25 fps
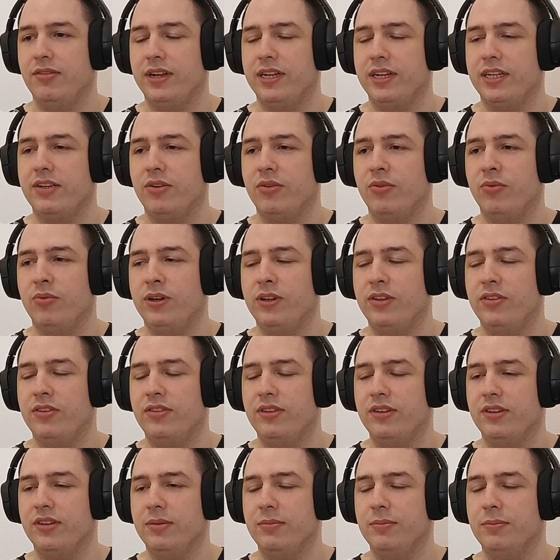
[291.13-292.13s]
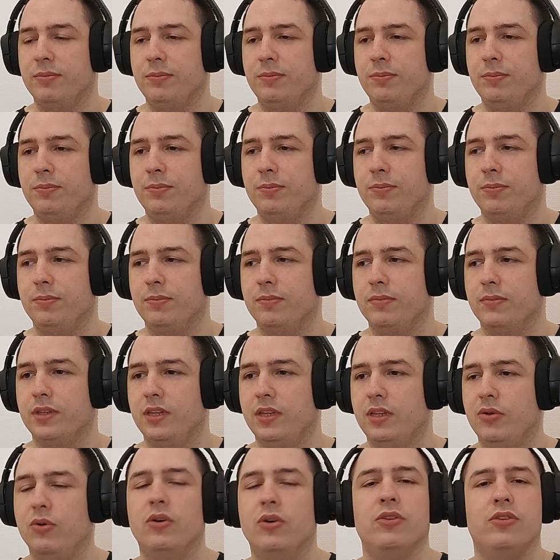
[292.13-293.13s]
always you
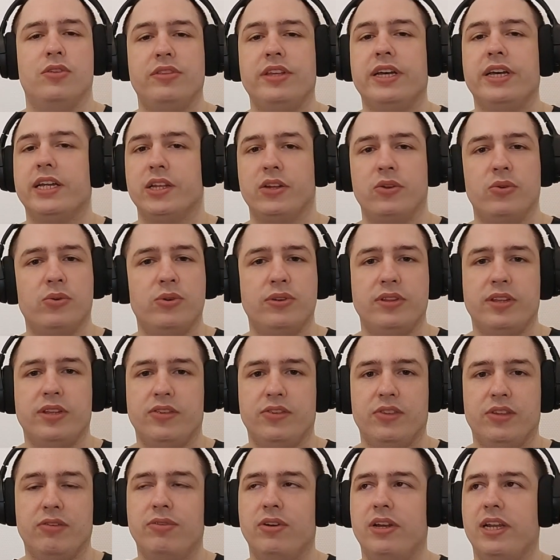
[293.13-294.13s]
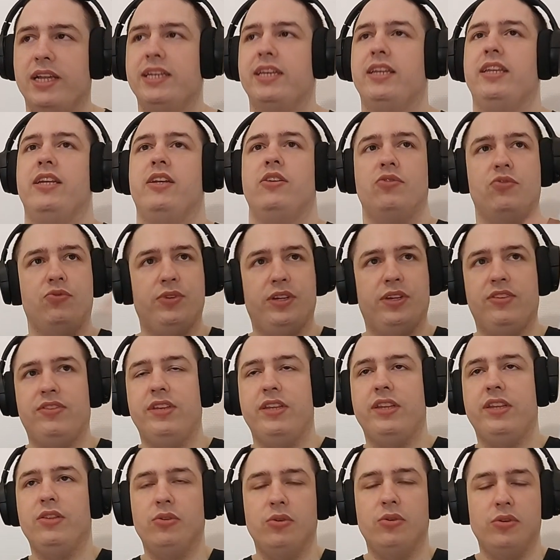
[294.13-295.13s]
know, on the down low. There's never like any crazy
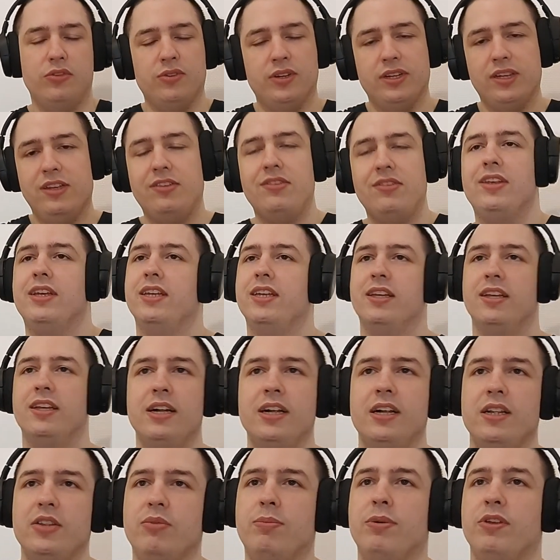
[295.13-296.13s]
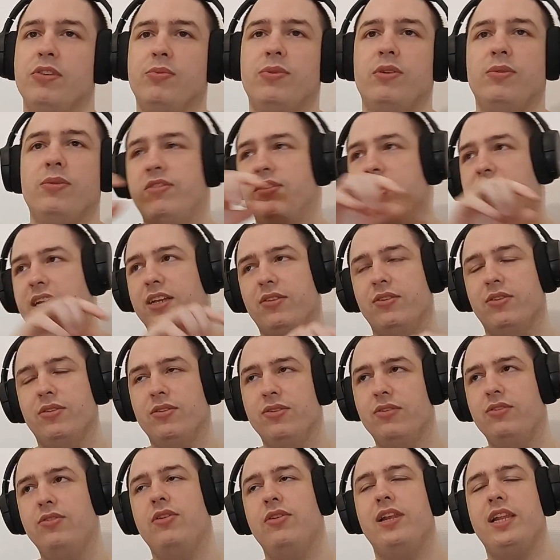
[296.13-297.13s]
note or anything. The best one was like the
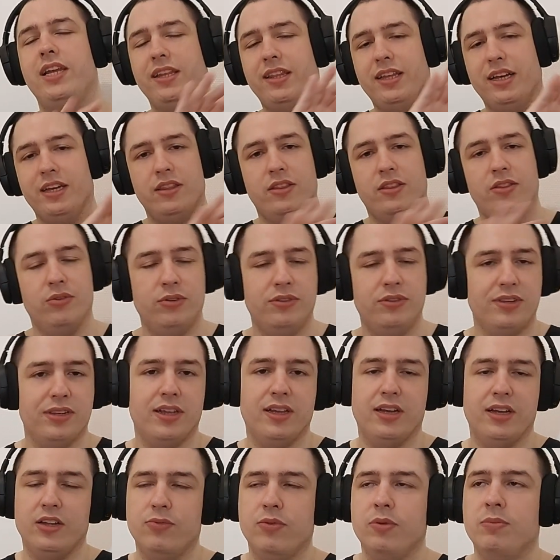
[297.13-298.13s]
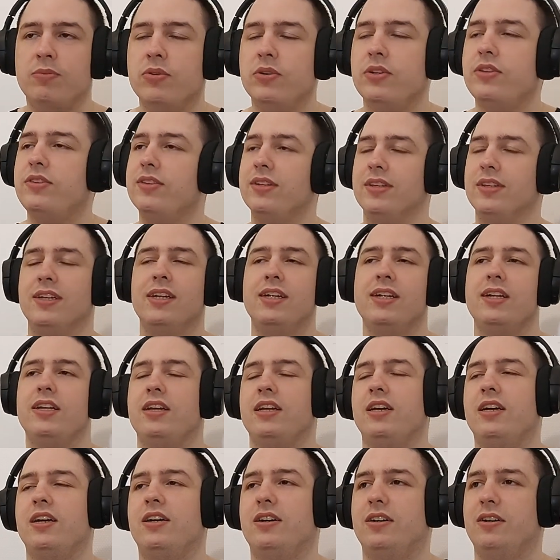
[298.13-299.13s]
laid out note at one point.
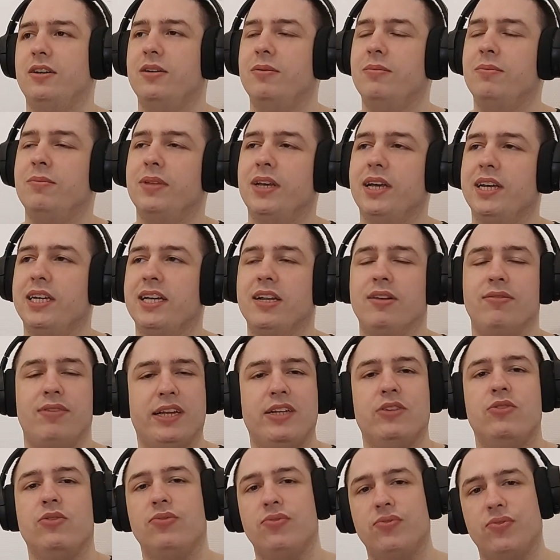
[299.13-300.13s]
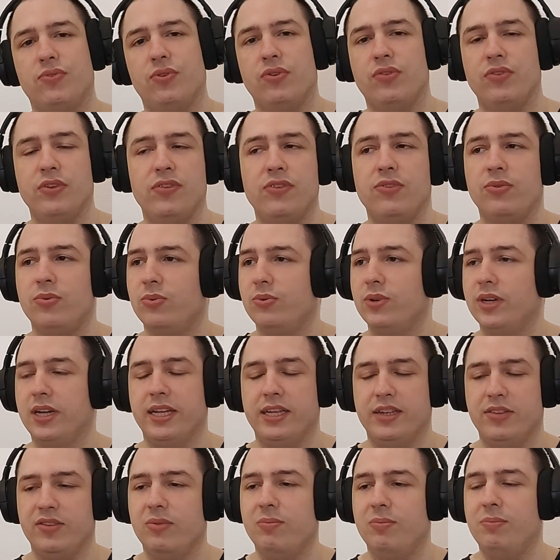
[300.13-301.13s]
I kind of like the flow of the song. I like
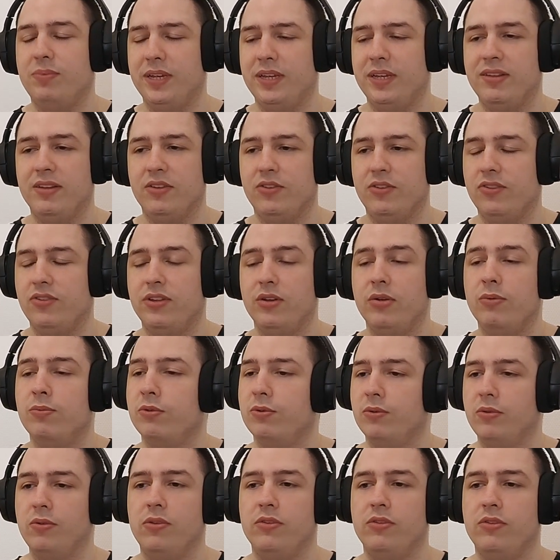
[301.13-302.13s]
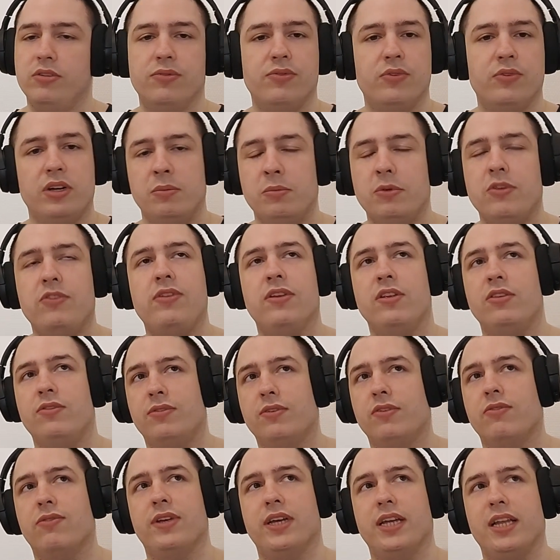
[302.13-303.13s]
the beat and just the overall atmosphere feels
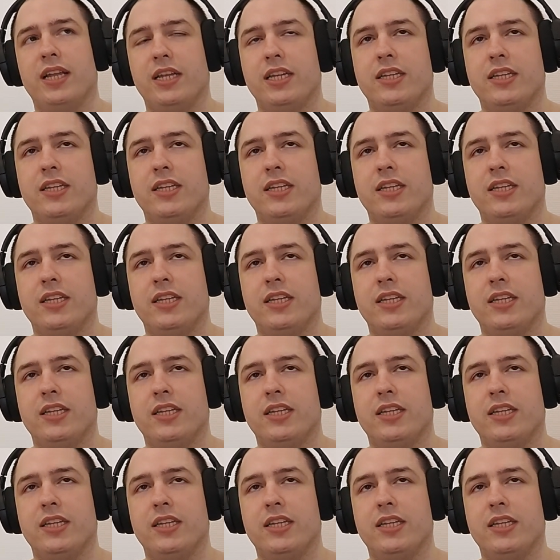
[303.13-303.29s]
very like